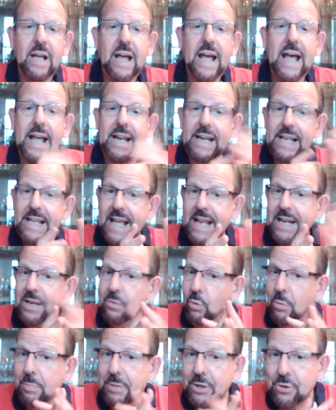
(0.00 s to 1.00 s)
And again, it
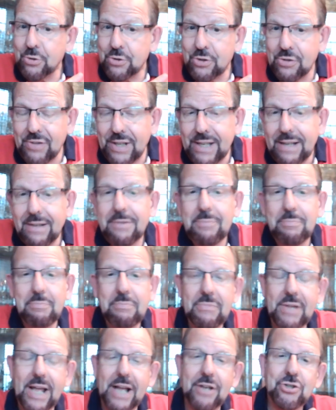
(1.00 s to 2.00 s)
would be good to think
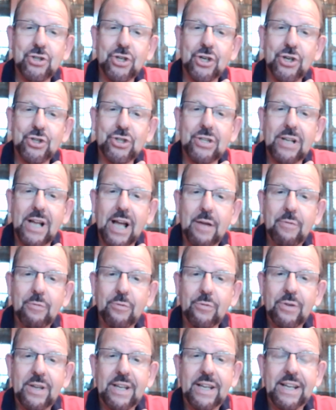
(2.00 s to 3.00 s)
that church
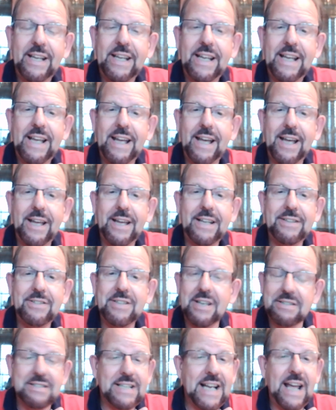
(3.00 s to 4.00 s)
life
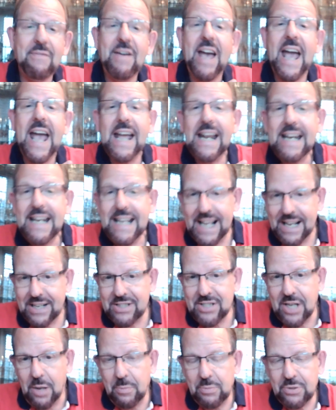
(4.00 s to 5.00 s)
doesn't have any
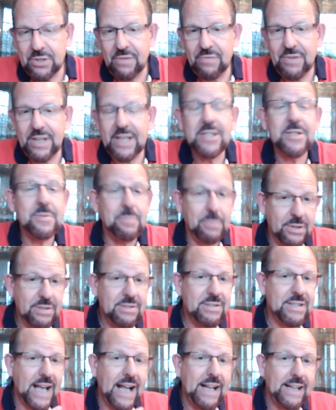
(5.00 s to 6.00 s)
examples of this, but
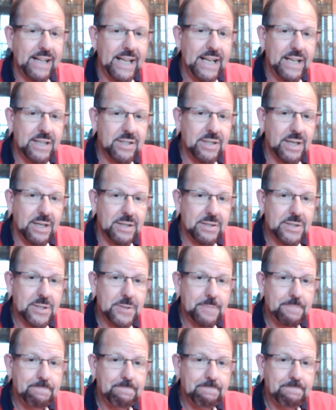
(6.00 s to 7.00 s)
sadly it
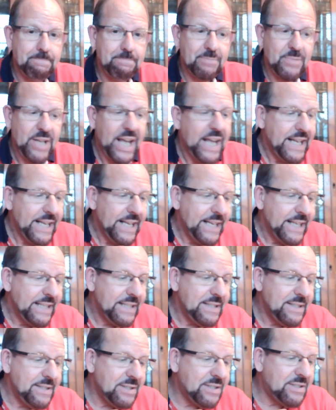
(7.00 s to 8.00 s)
does.
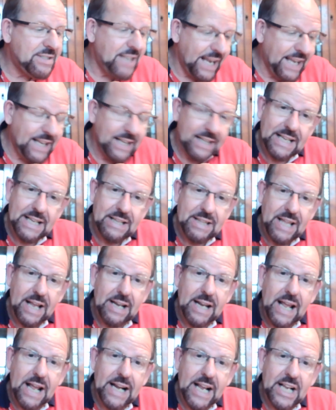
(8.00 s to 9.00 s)
Secondly
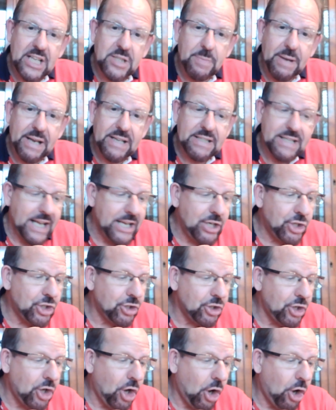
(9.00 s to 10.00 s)
then, an
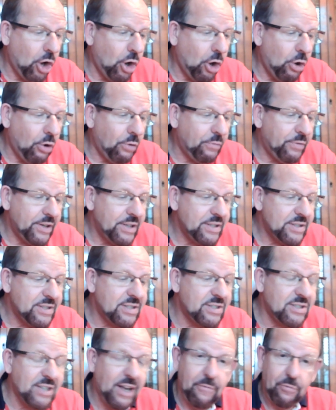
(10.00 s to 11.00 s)
expectation of
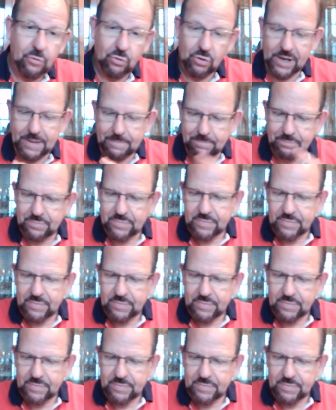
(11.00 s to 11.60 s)
suffering.